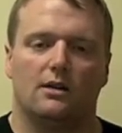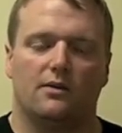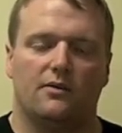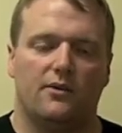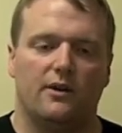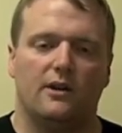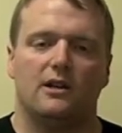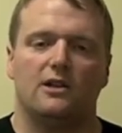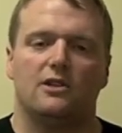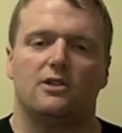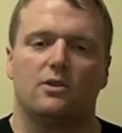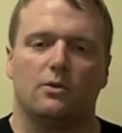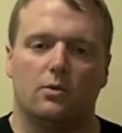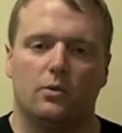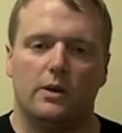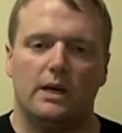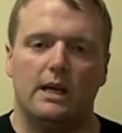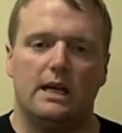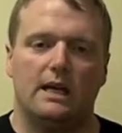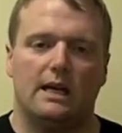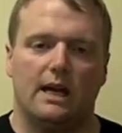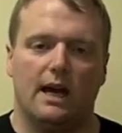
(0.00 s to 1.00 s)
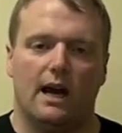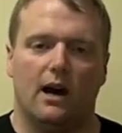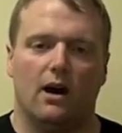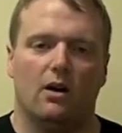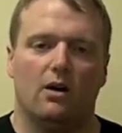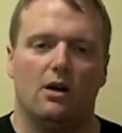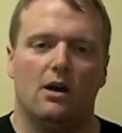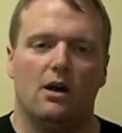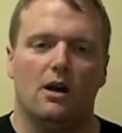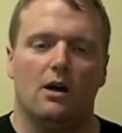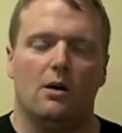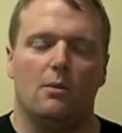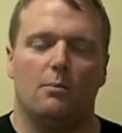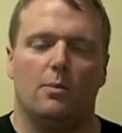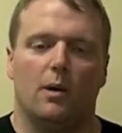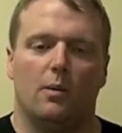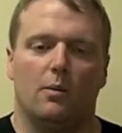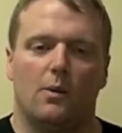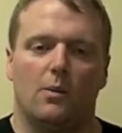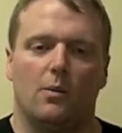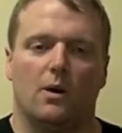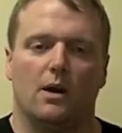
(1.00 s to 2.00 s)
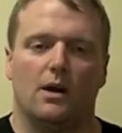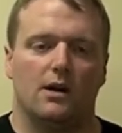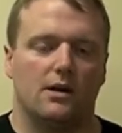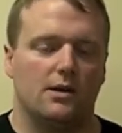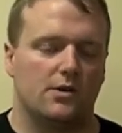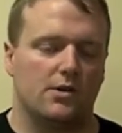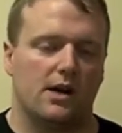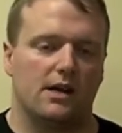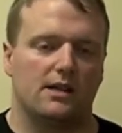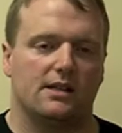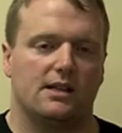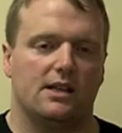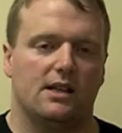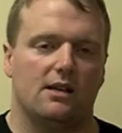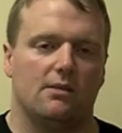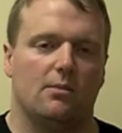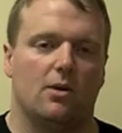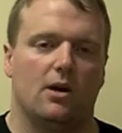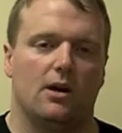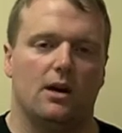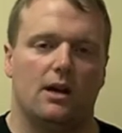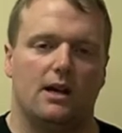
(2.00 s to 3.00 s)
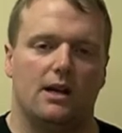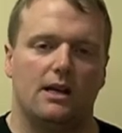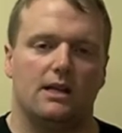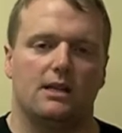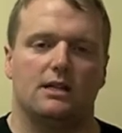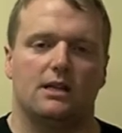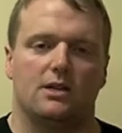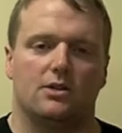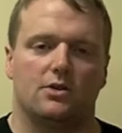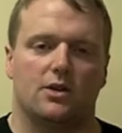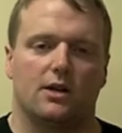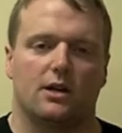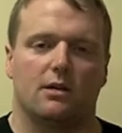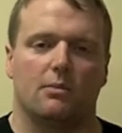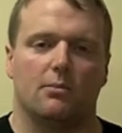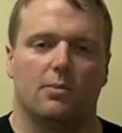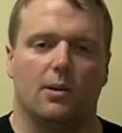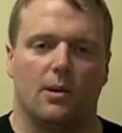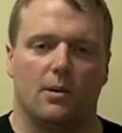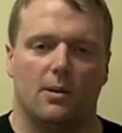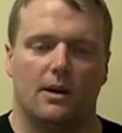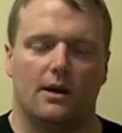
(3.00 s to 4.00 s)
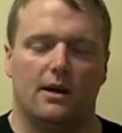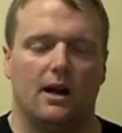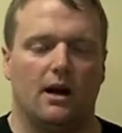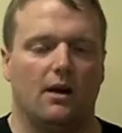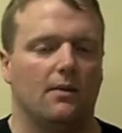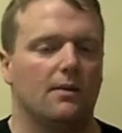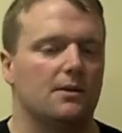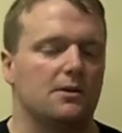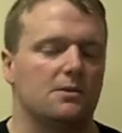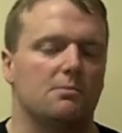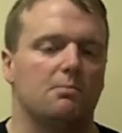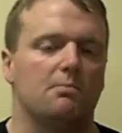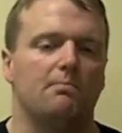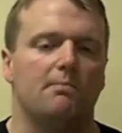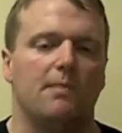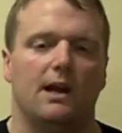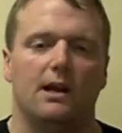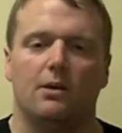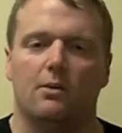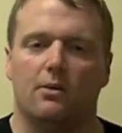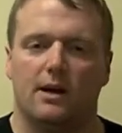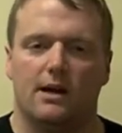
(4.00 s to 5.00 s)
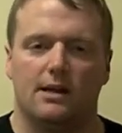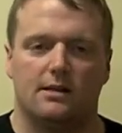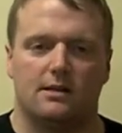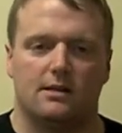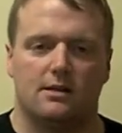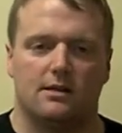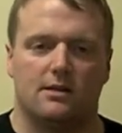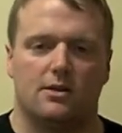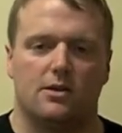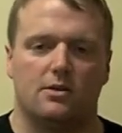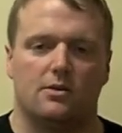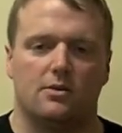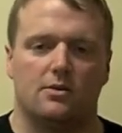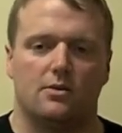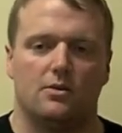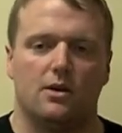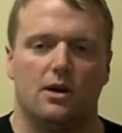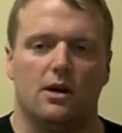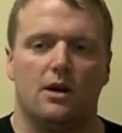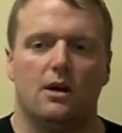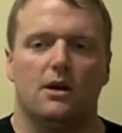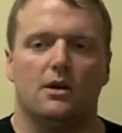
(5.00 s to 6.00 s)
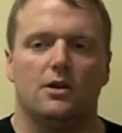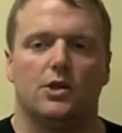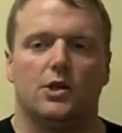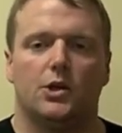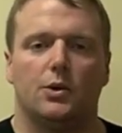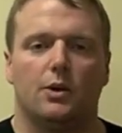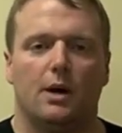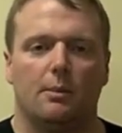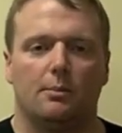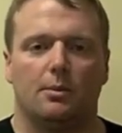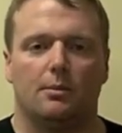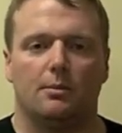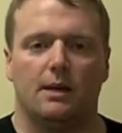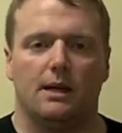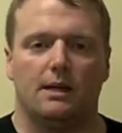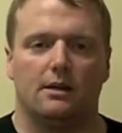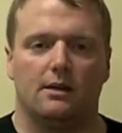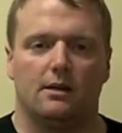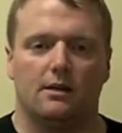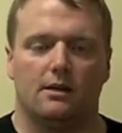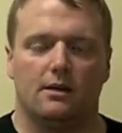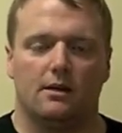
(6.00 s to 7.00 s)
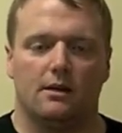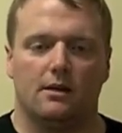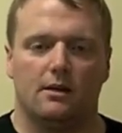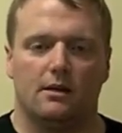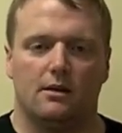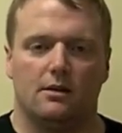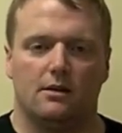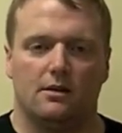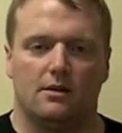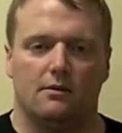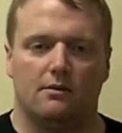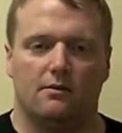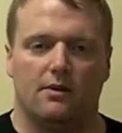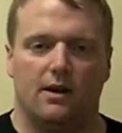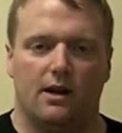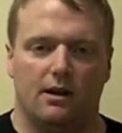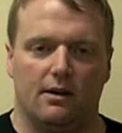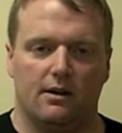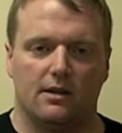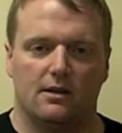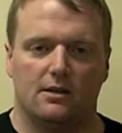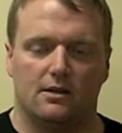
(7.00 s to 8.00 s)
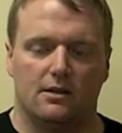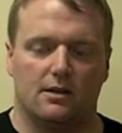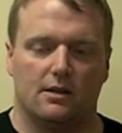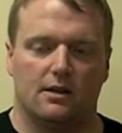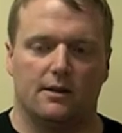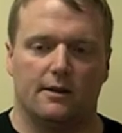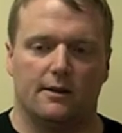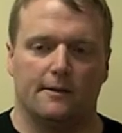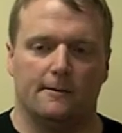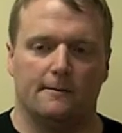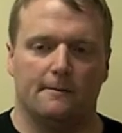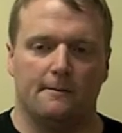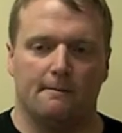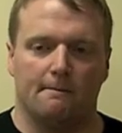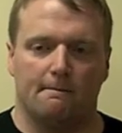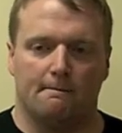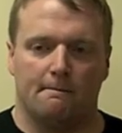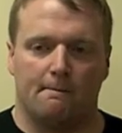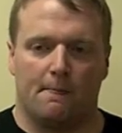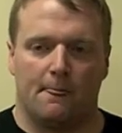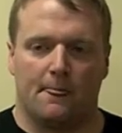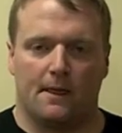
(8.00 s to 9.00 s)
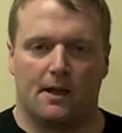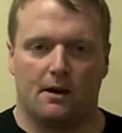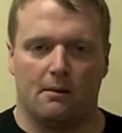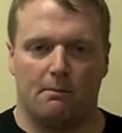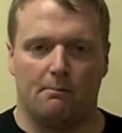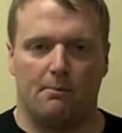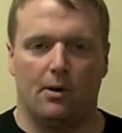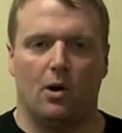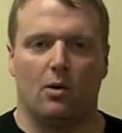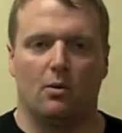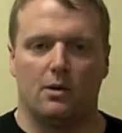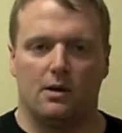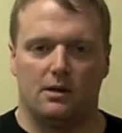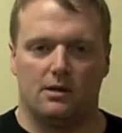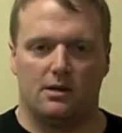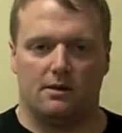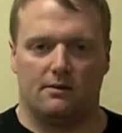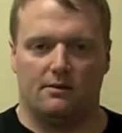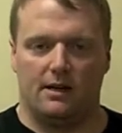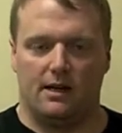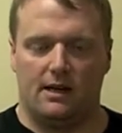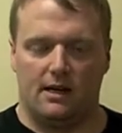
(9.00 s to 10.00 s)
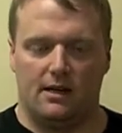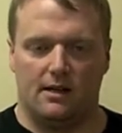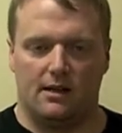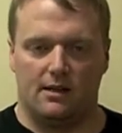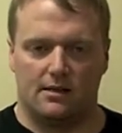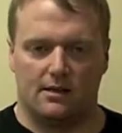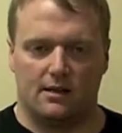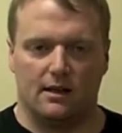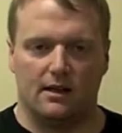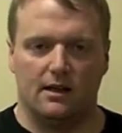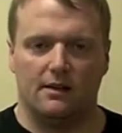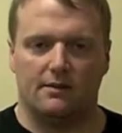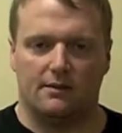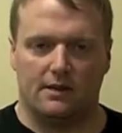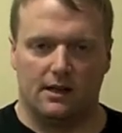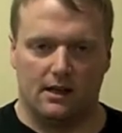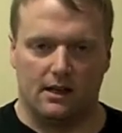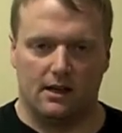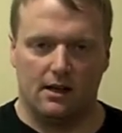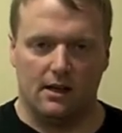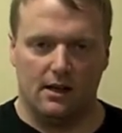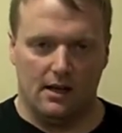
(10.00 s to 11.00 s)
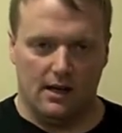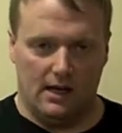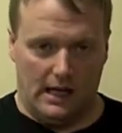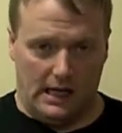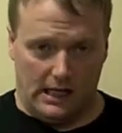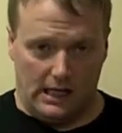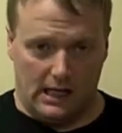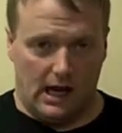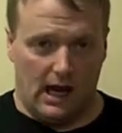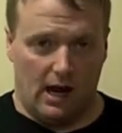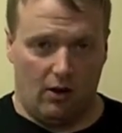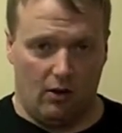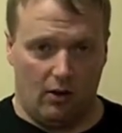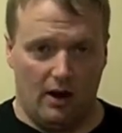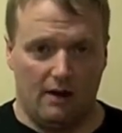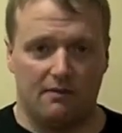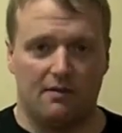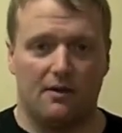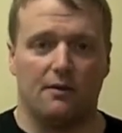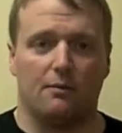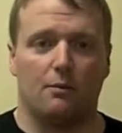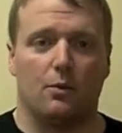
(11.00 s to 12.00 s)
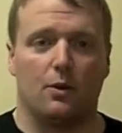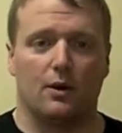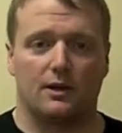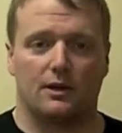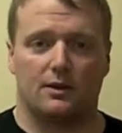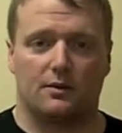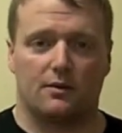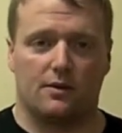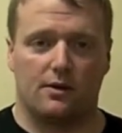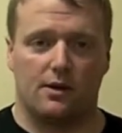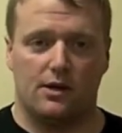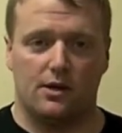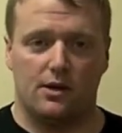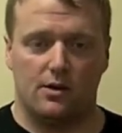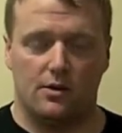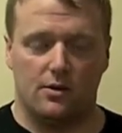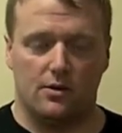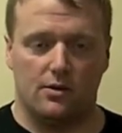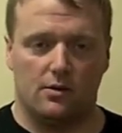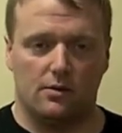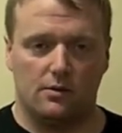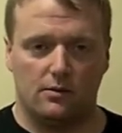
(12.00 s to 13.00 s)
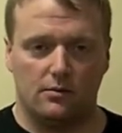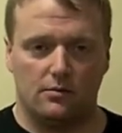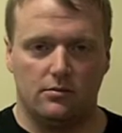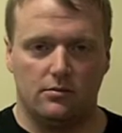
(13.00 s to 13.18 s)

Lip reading: finish the week out. But we want to address him on an eccentric component. Now, there's many ways to implement various components of any of this lifting. However it works for you